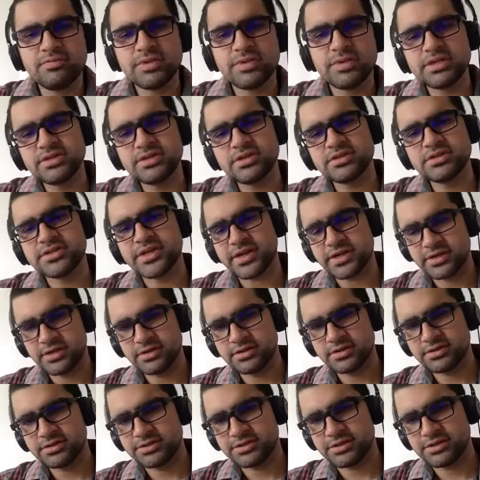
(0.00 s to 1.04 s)
major
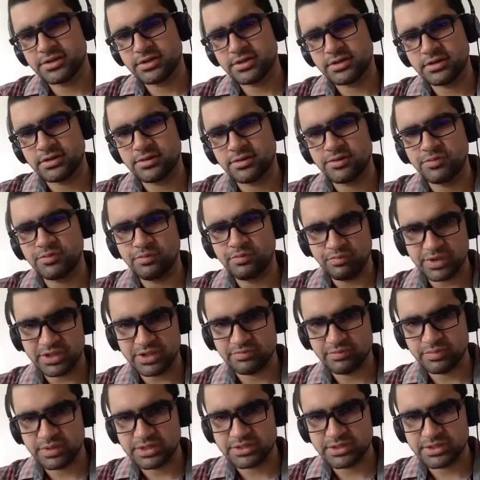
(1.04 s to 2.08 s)
sectors,
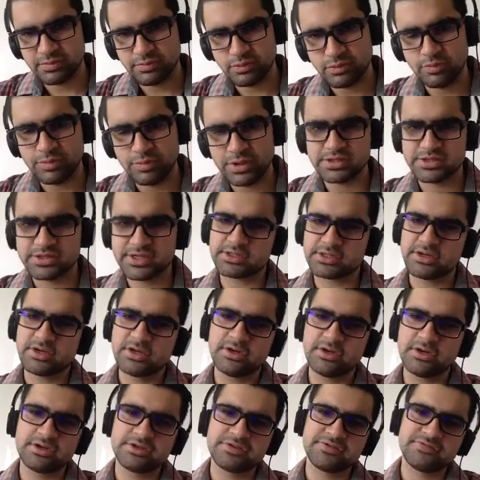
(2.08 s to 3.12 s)
major booming
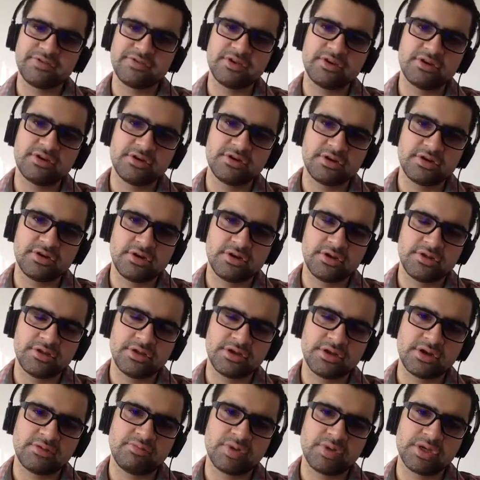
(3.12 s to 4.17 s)
sectors where
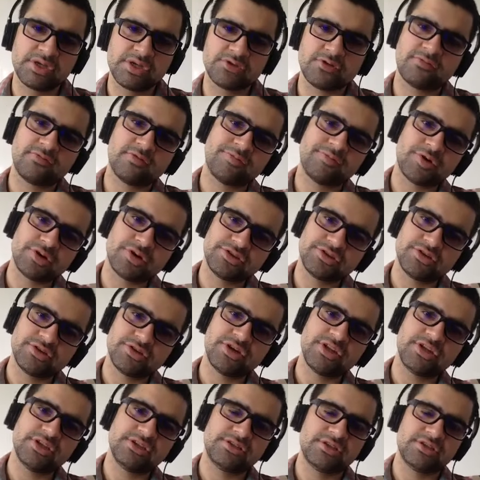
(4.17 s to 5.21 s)
there are much of
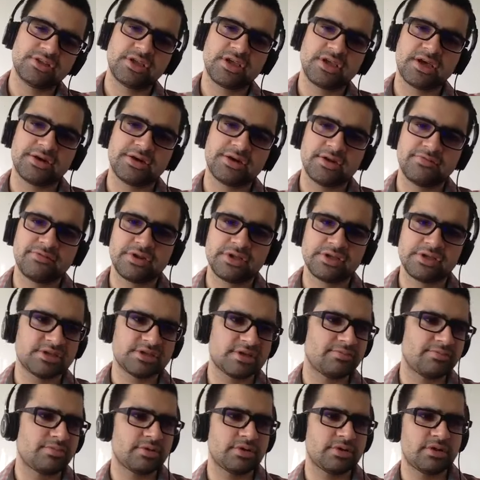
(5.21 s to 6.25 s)
opportunities in Canada? For
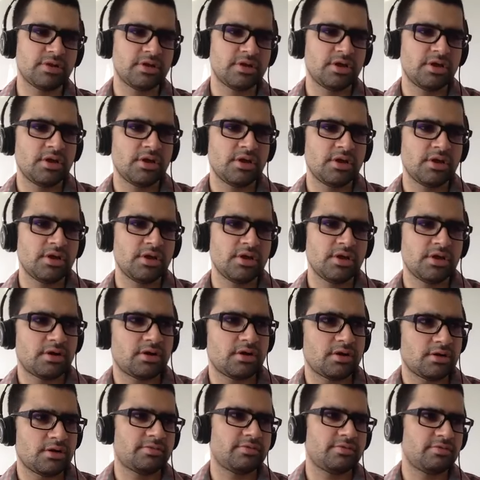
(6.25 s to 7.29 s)

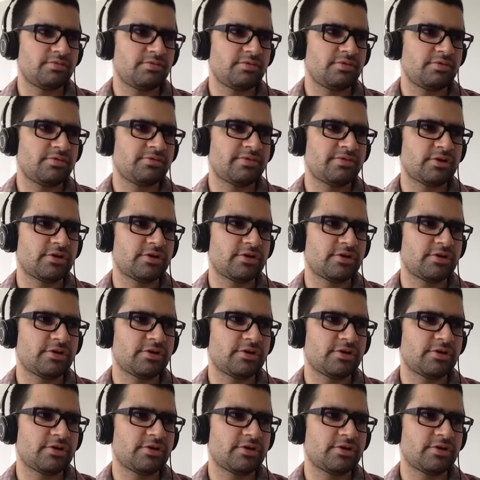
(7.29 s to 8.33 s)
example, if I
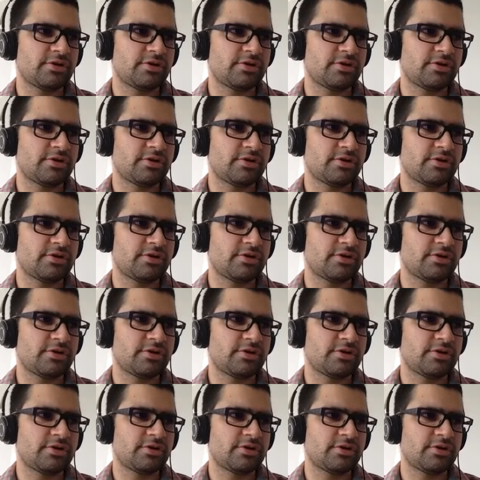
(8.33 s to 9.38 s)
talk of
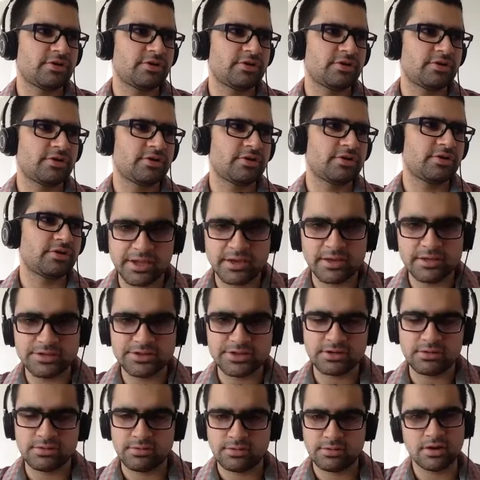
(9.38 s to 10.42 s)
mining or
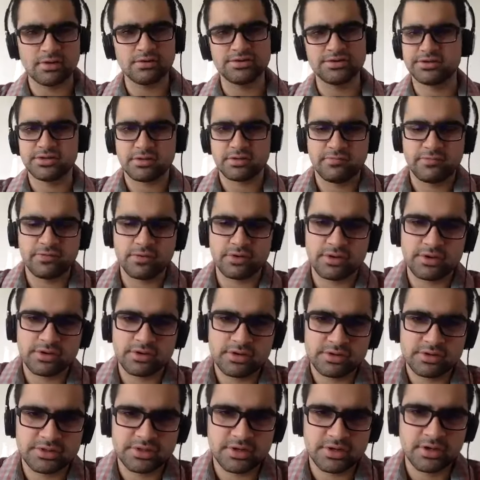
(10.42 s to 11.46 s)
agriculture, or how is it? If
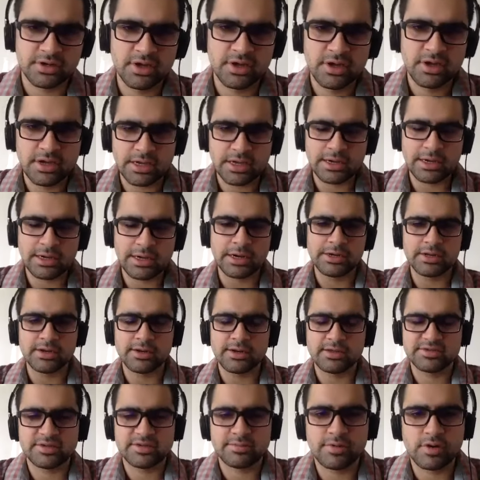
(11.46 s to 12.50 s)
you can just enlighten
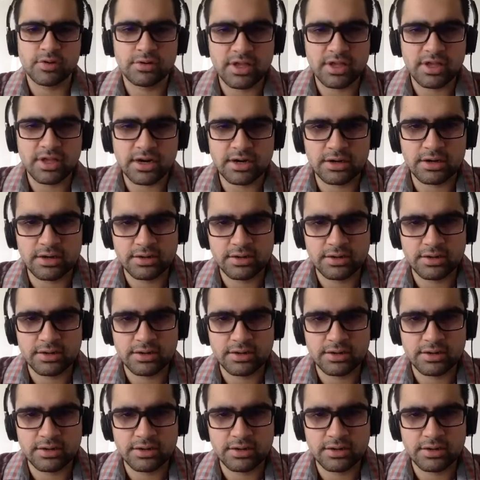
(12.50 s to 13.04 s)
us about that.